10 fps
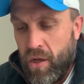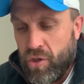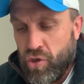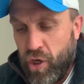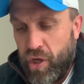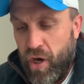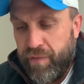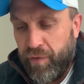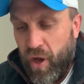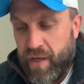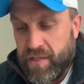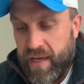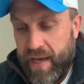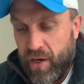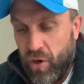Took an early flight,
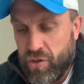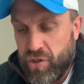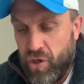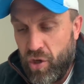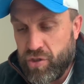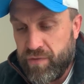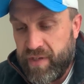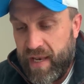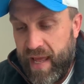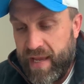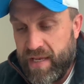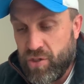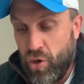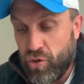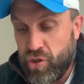had lots and lots of delays,
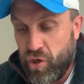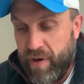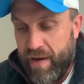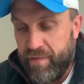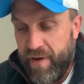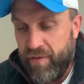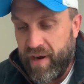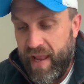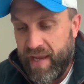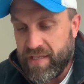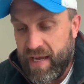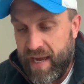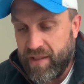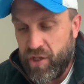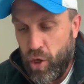got to the ground very late,
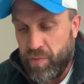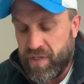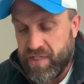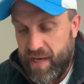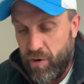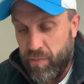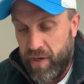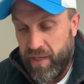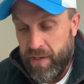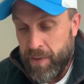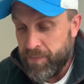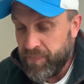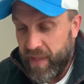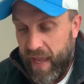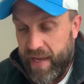had the opening ceremony,
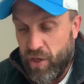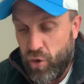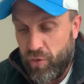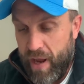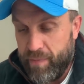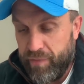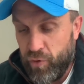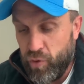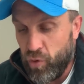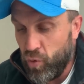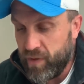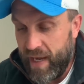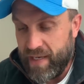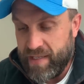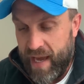ate crap food all
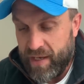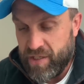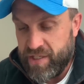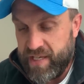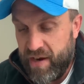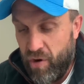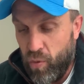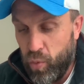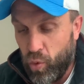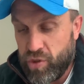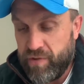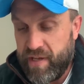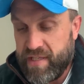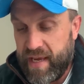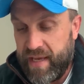day, had zero water
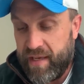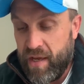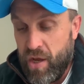intake.